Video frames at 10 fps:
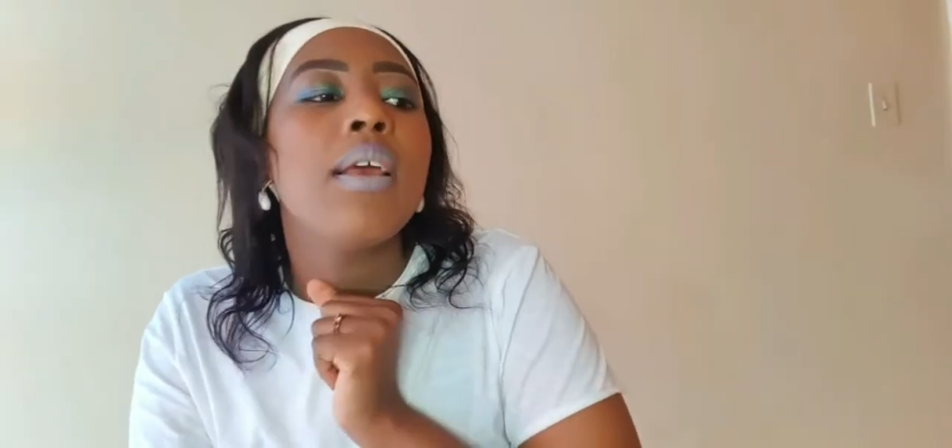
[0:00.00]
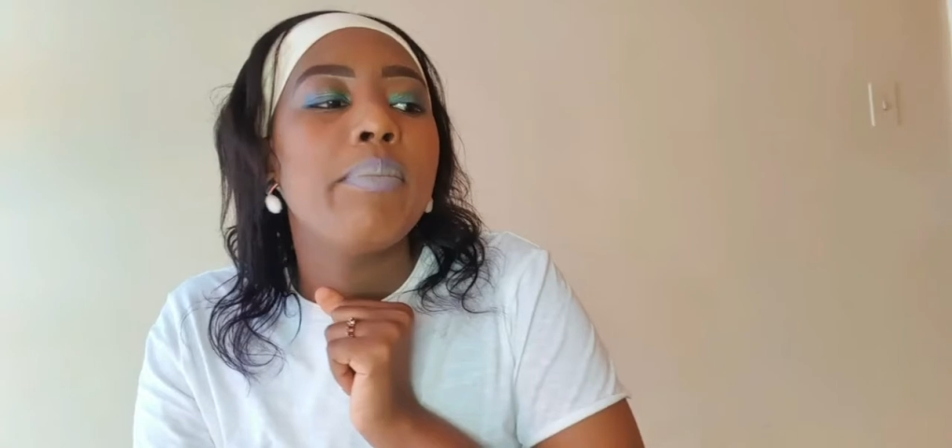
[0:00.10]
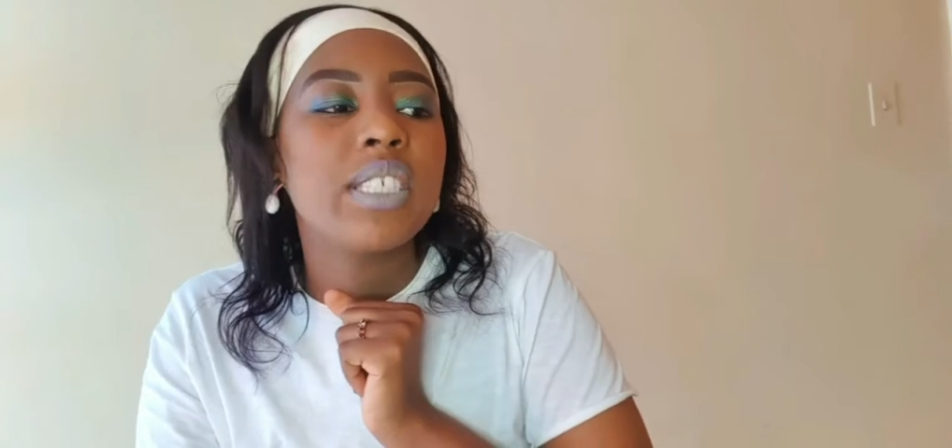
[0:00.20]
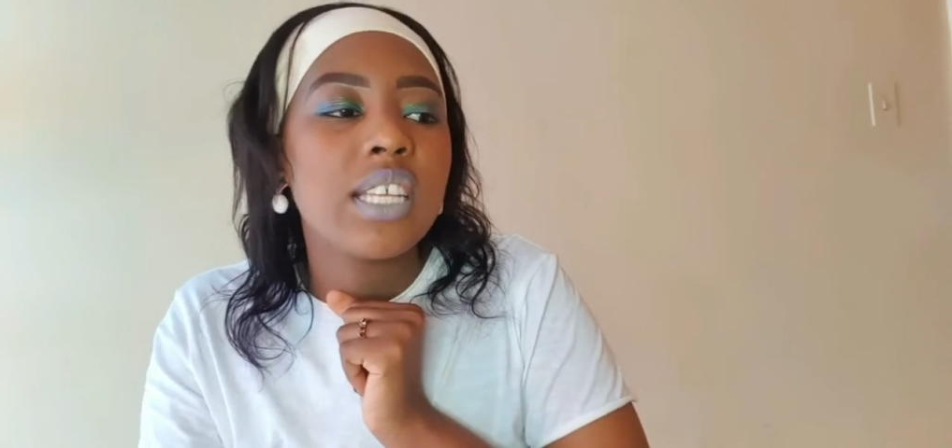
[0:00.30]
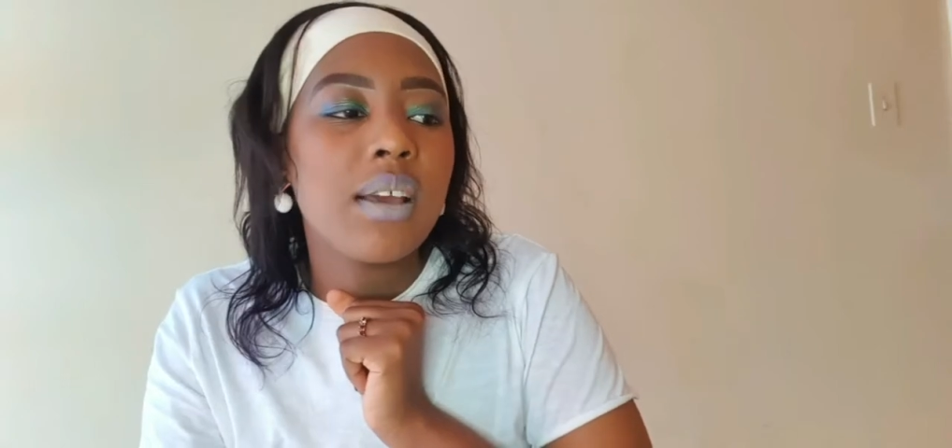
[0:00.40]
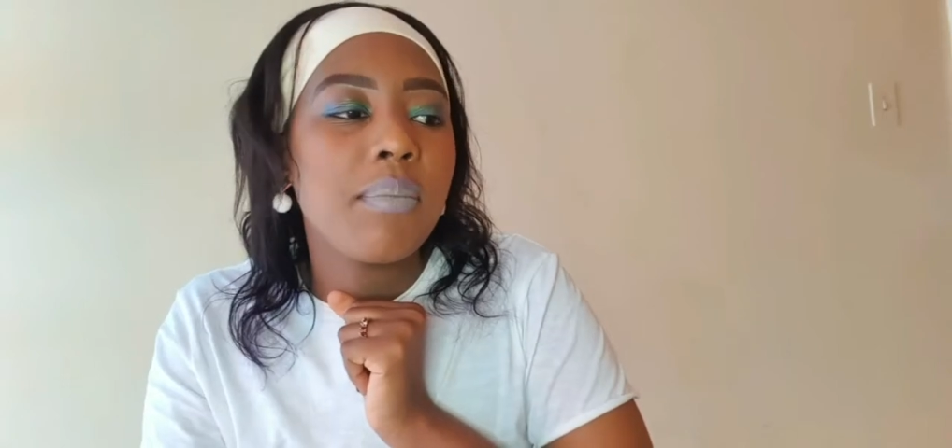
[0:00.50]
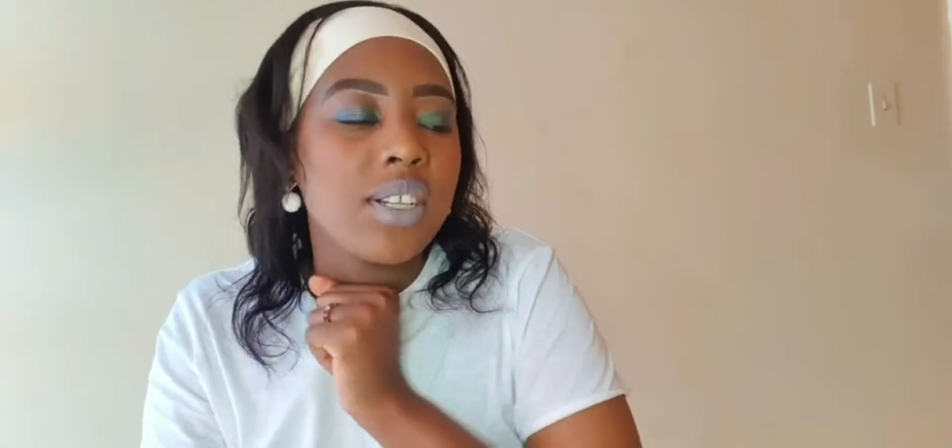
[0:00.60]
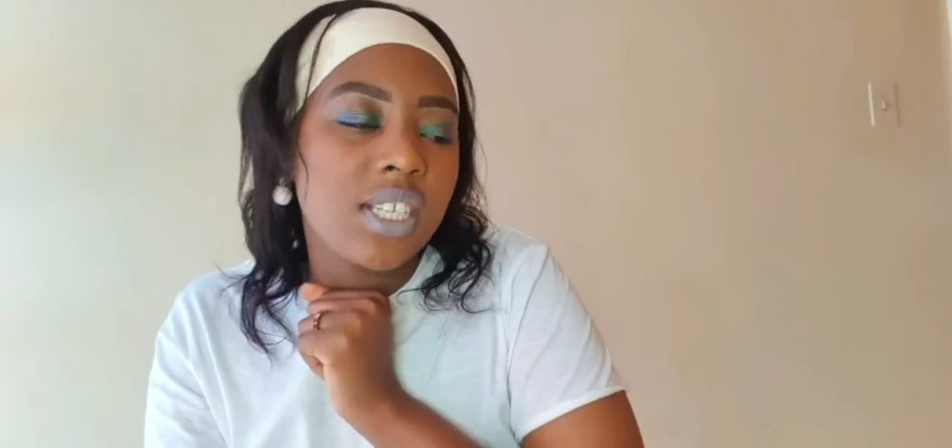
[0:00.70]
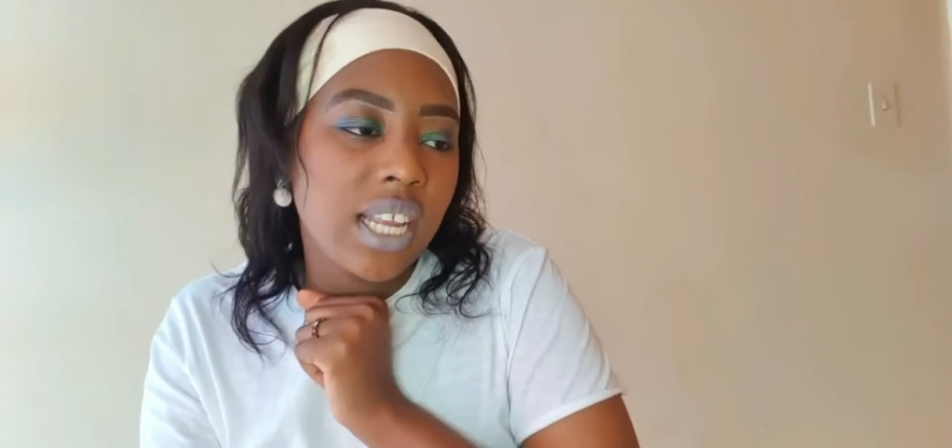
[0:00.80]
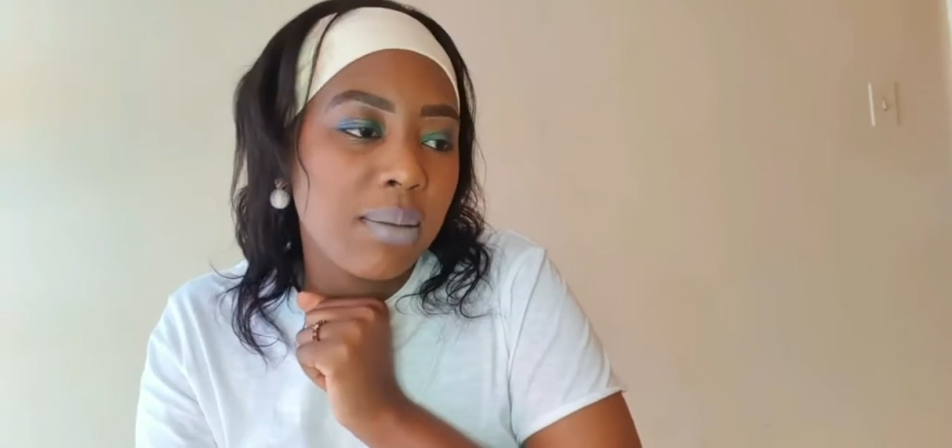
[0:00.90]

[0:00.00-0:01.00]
Mr. Martin comes